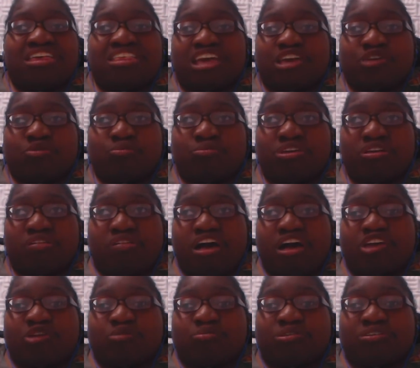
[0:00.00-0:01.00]
that could be a
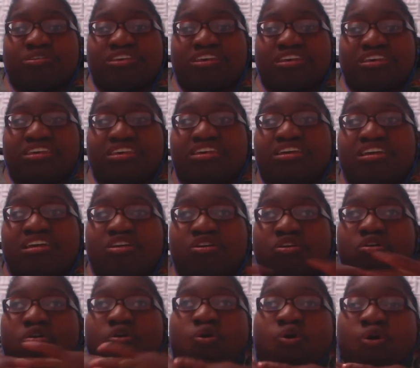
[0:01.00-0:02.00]
liability
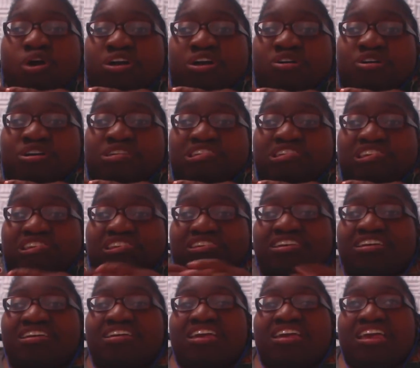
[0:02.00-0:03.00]
on us.
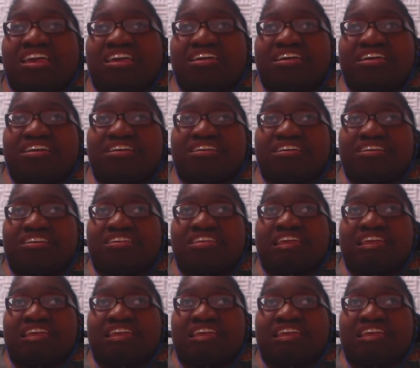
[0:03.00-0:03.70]
And